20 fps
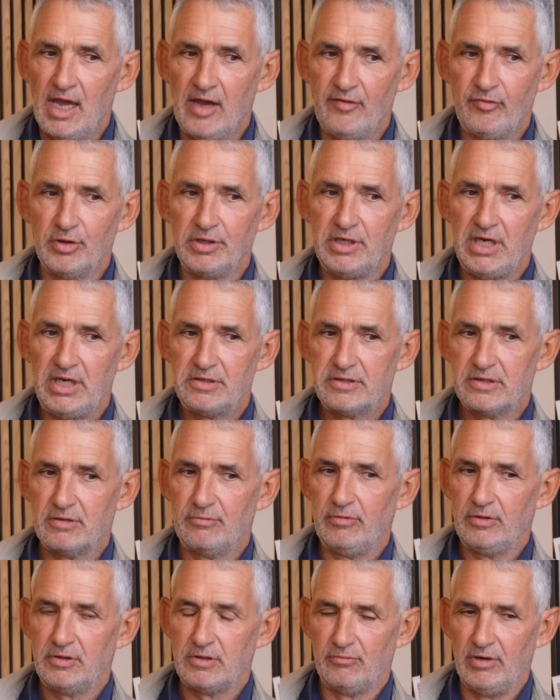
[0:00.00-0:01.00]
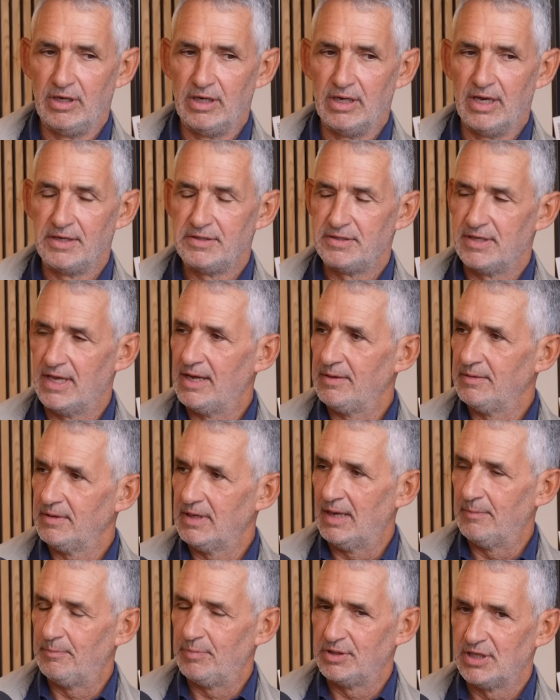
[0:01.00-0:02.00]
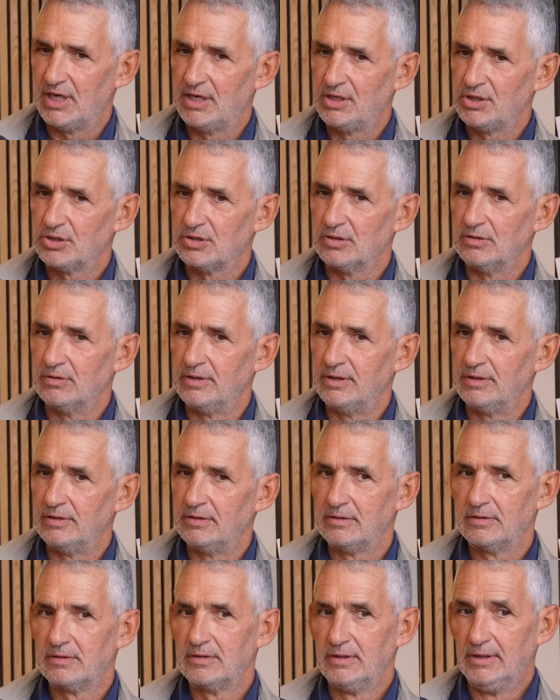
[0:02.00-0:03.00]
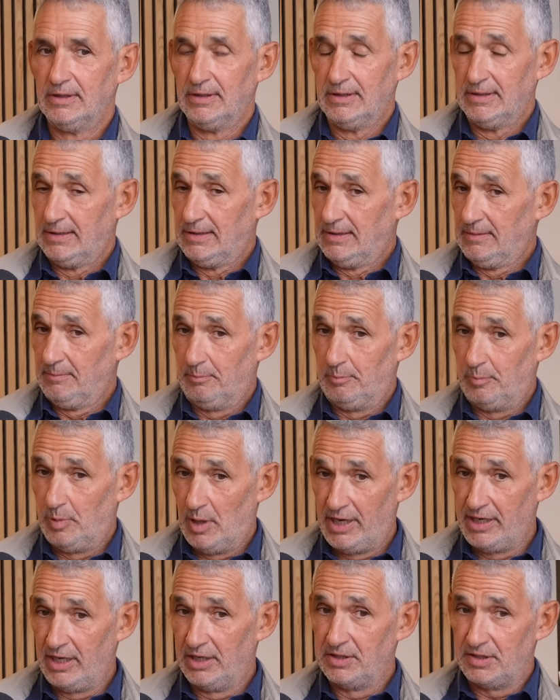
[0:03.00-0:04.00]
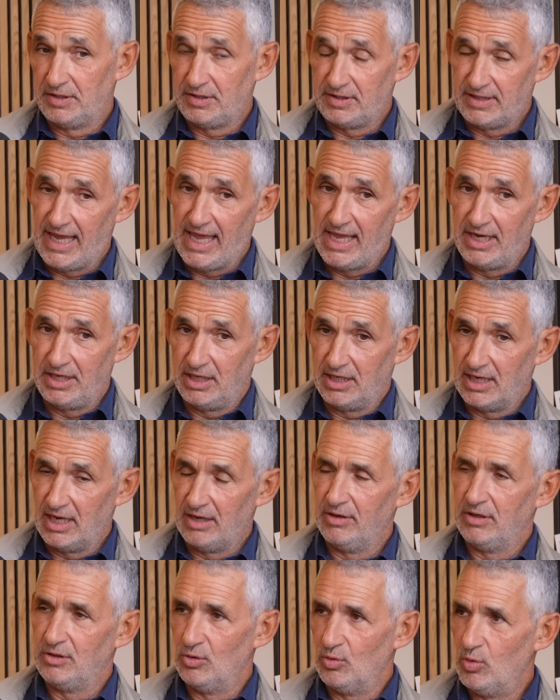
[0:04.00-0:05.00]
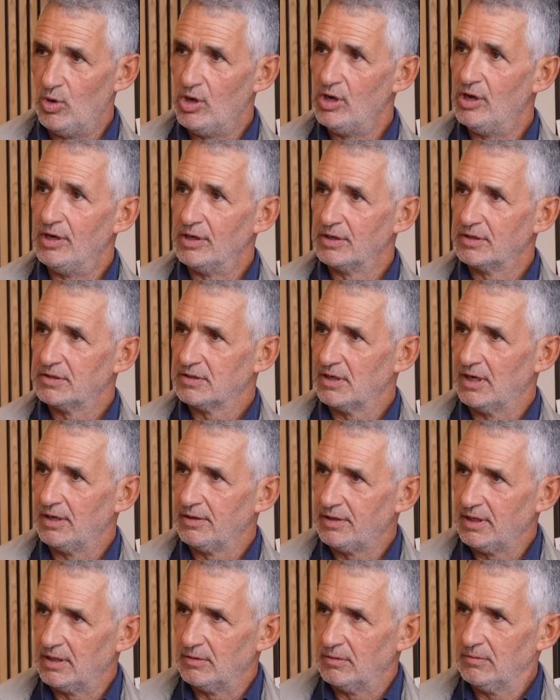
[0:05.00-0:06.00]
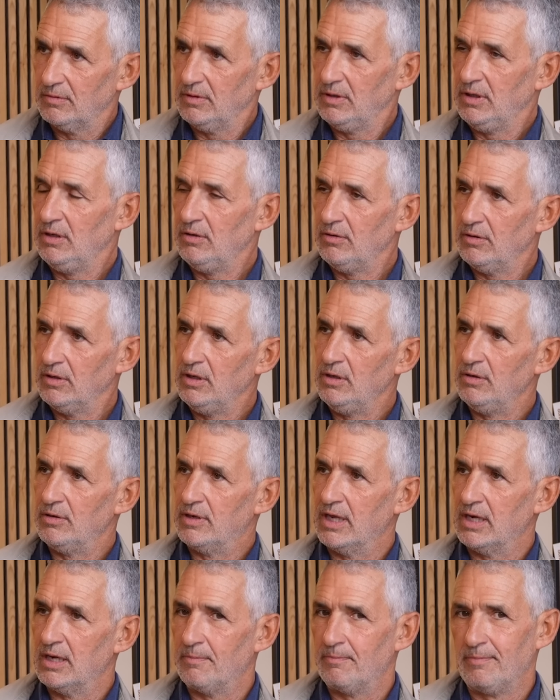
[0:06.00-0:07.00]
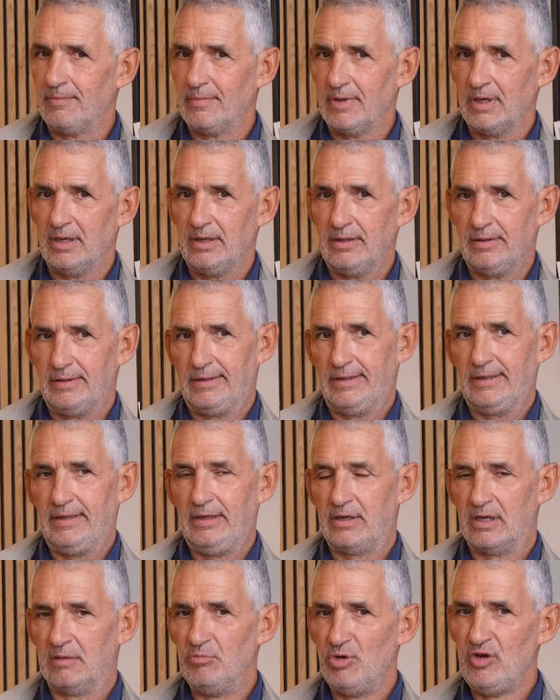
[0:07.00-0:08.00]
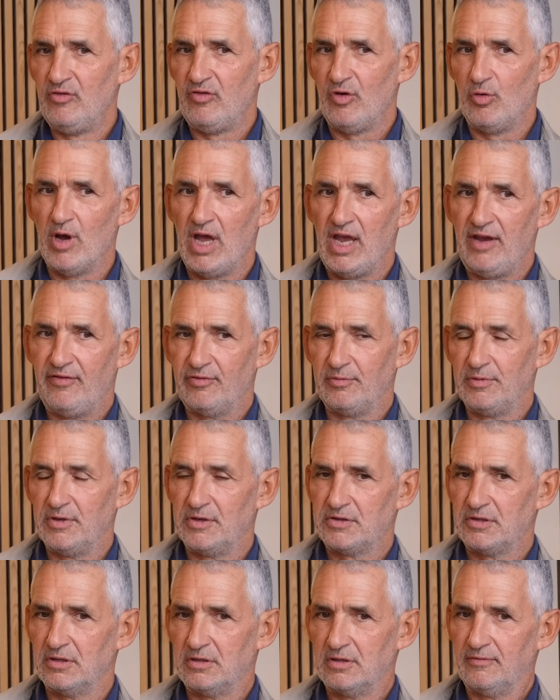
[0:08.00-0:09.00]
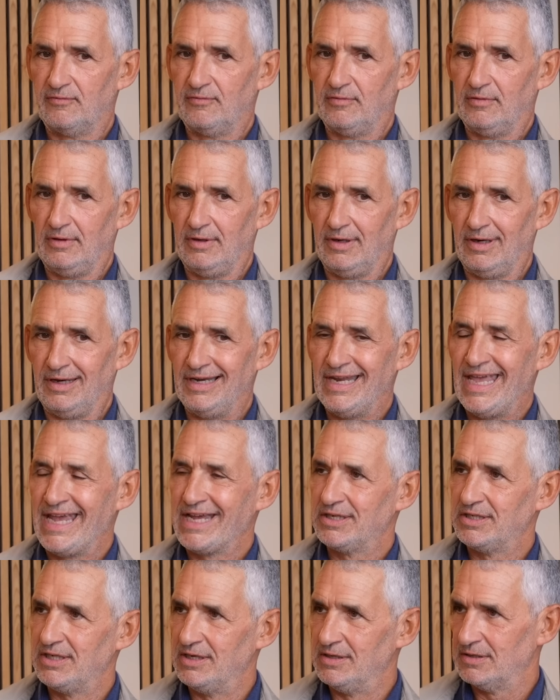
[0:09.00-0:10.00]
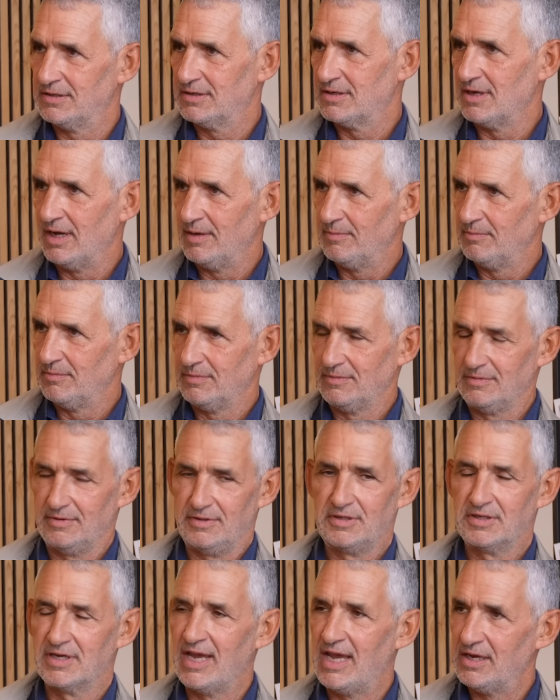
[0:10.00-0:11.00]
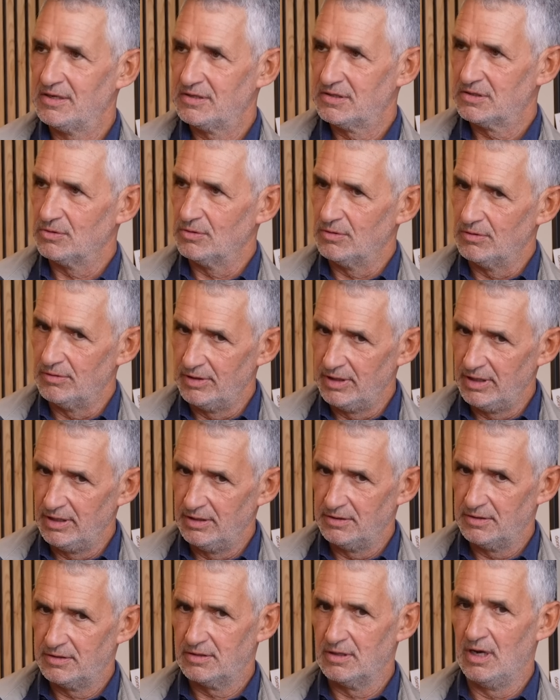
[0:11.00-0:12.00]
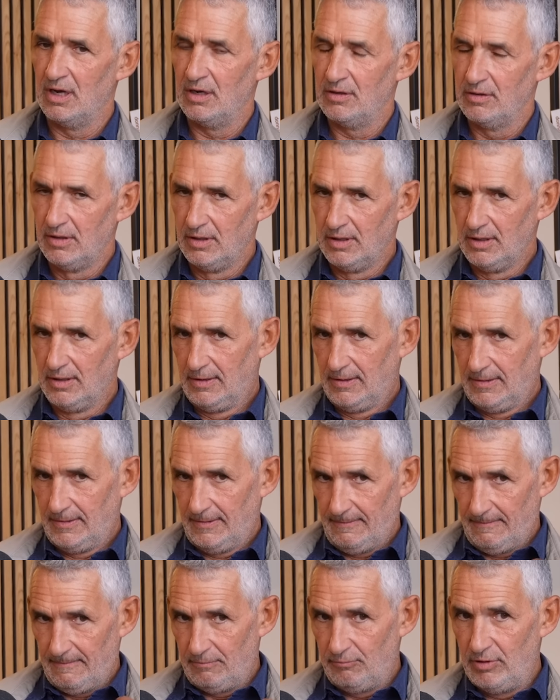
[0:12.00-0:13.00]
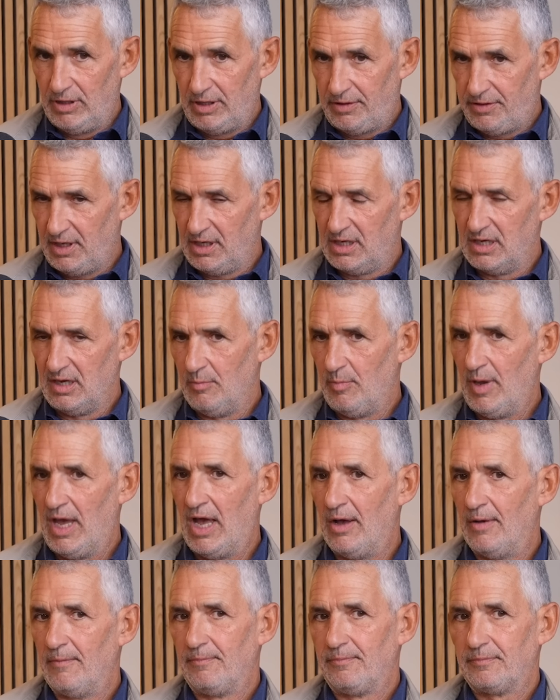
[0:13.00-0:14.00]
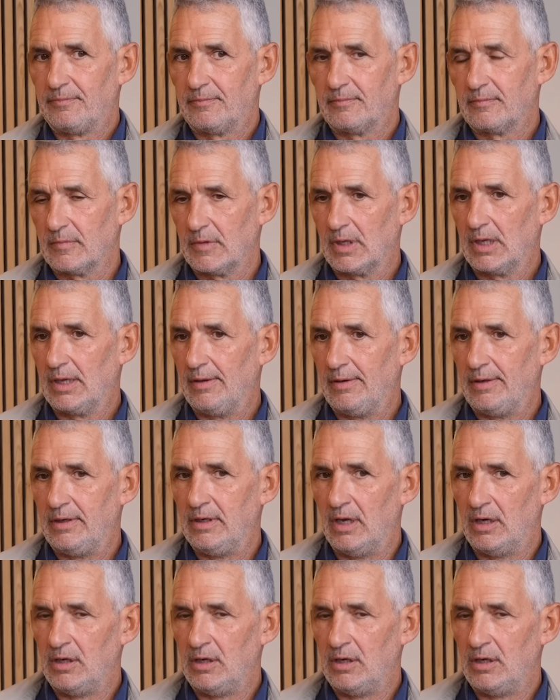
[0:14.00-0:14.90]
everyone needs to, to realize that, that potential. And by understanding how it all works, I think you, you get a, you can move away from the sort of lectins type scare story mm. and start really thinking about you